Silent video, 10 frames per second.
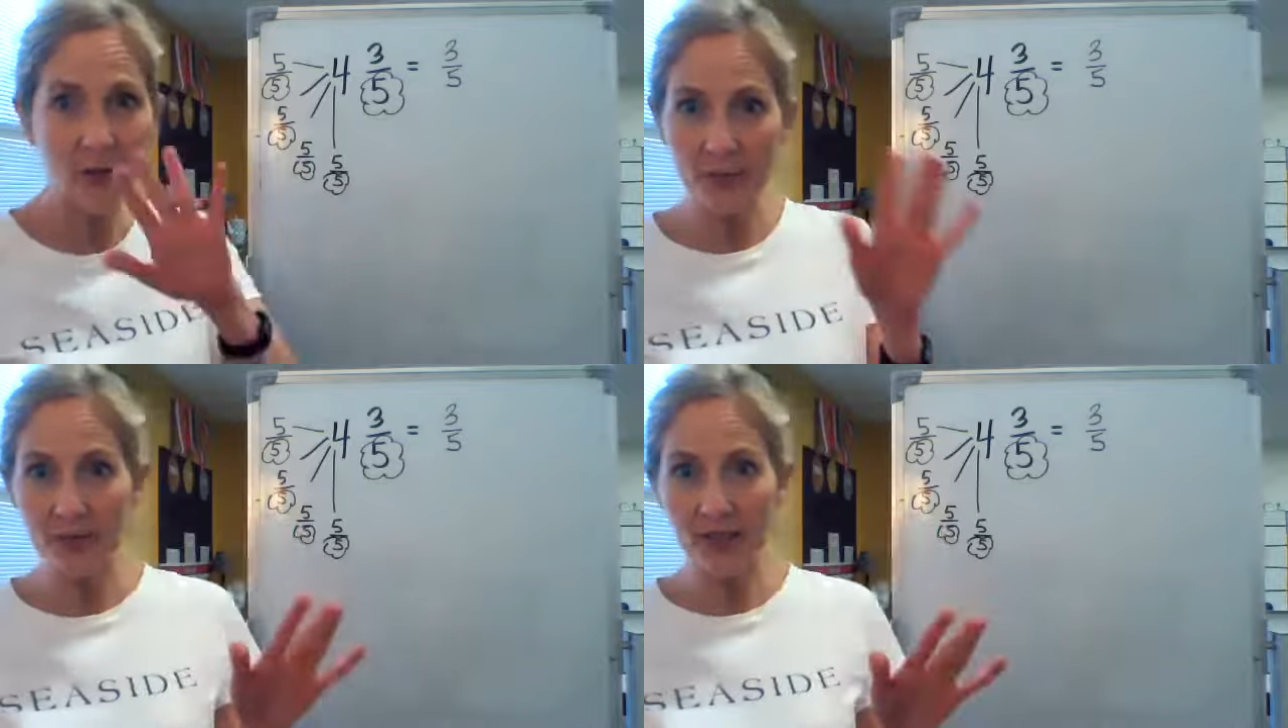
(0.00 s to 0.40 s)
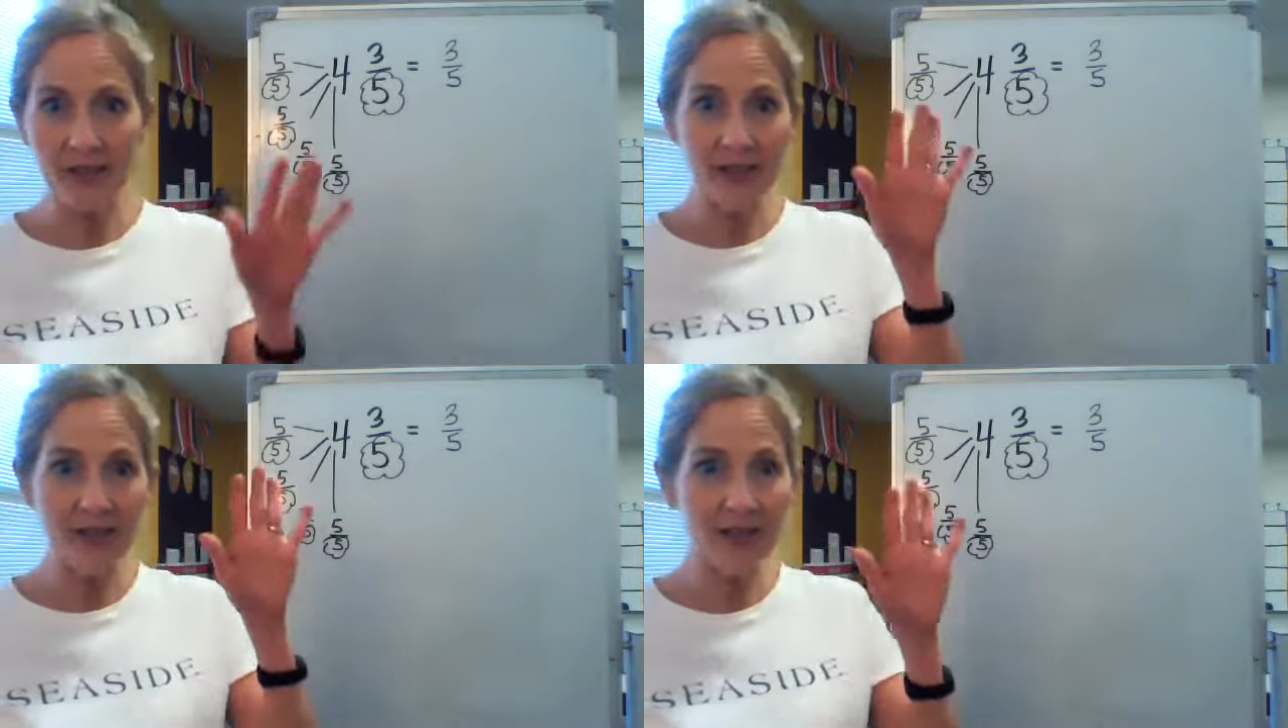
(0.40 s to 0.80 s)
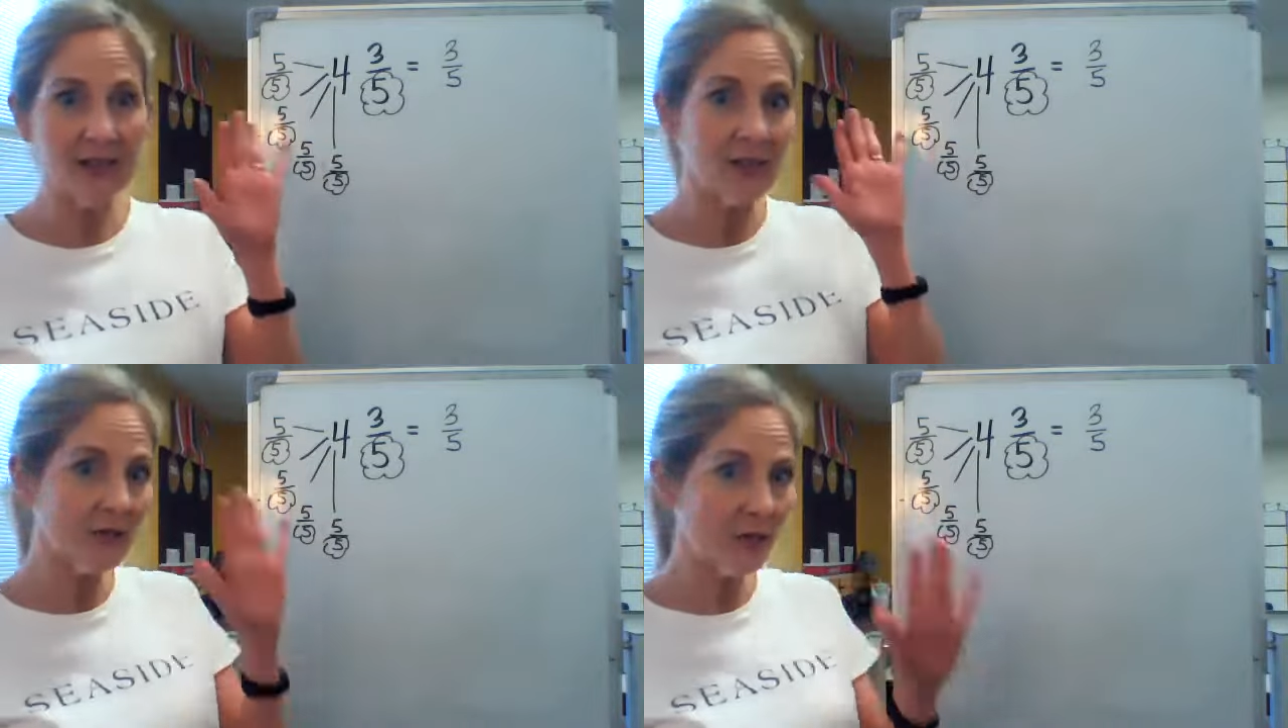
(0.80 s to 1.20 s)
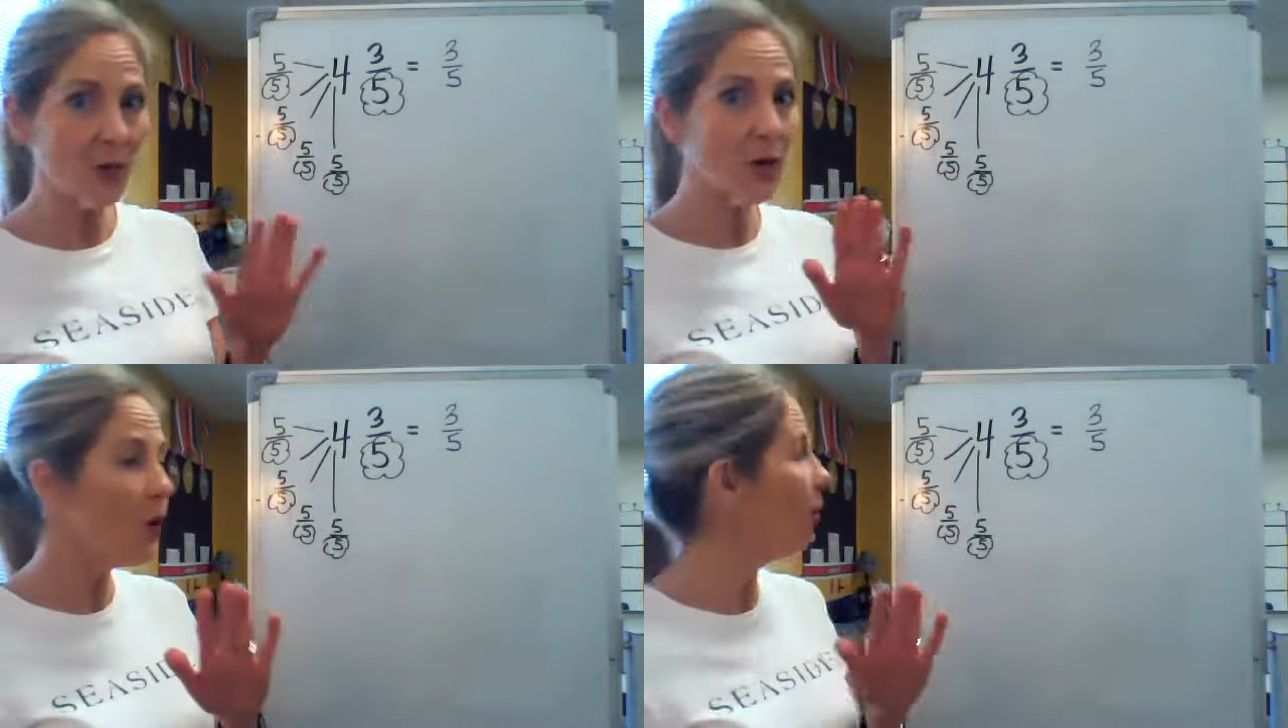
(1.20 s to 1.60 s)
represented in this
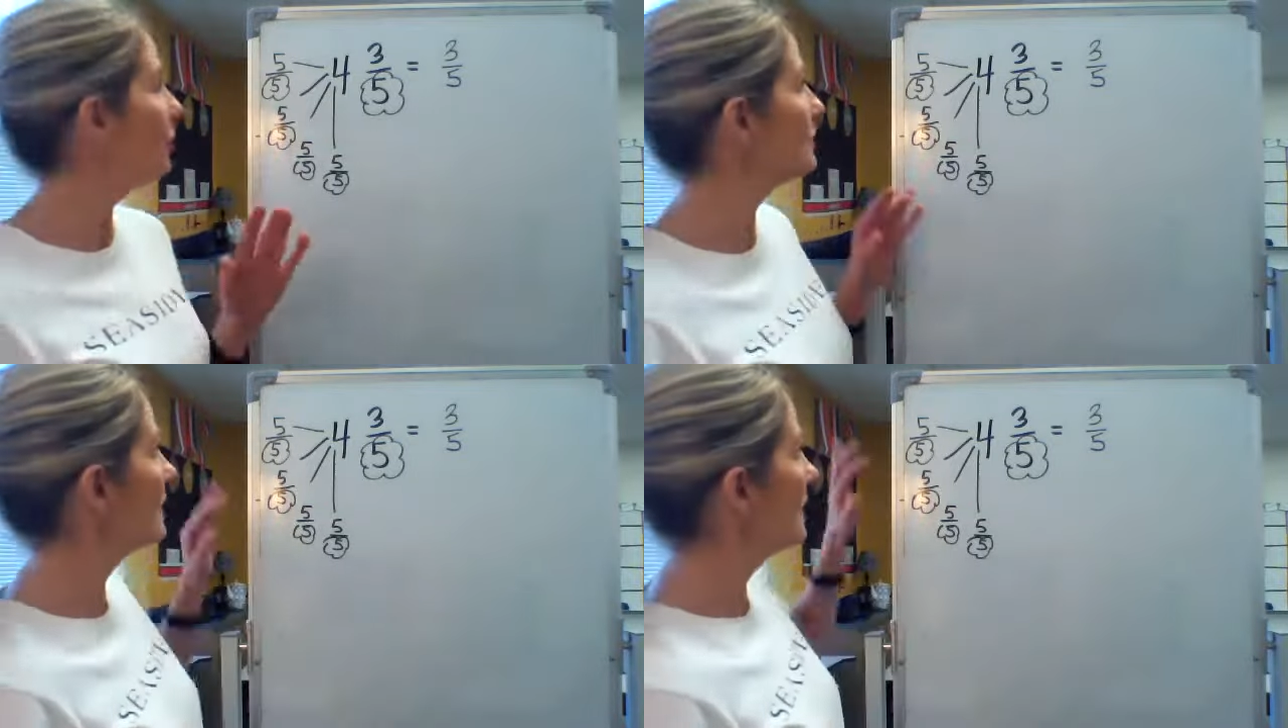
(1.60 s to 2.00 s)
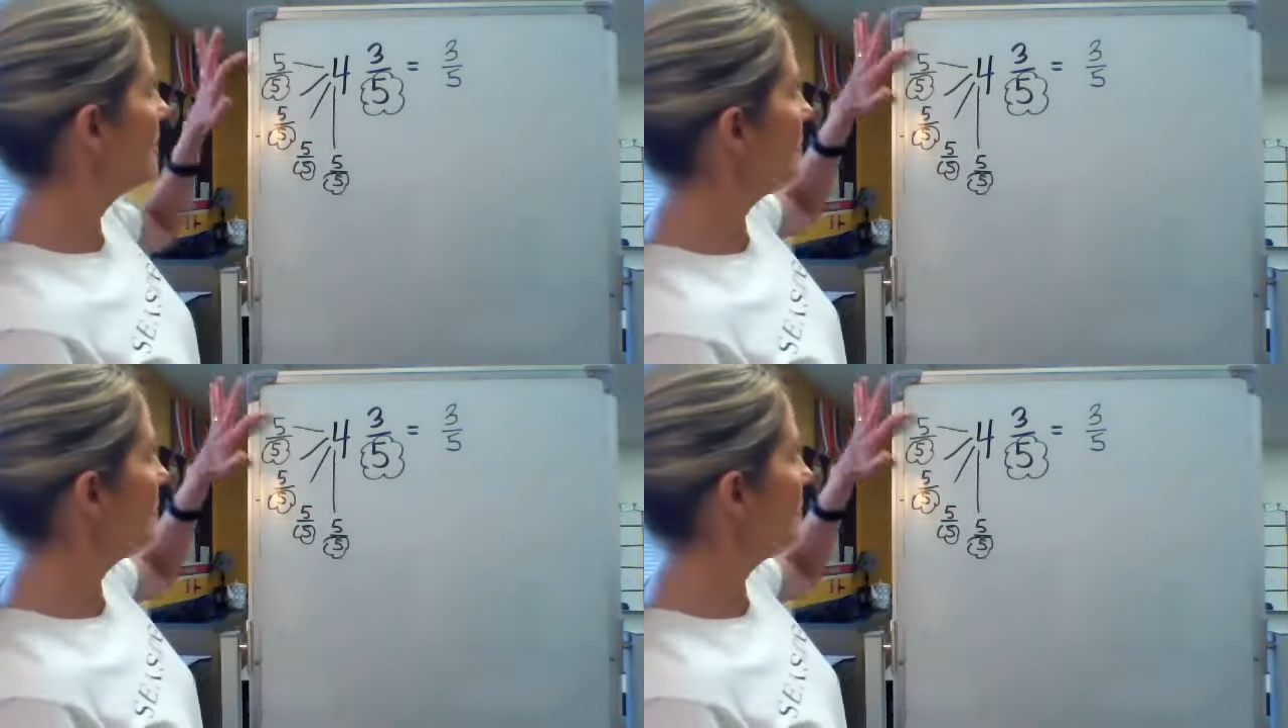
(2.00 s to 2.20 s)
4 wholes?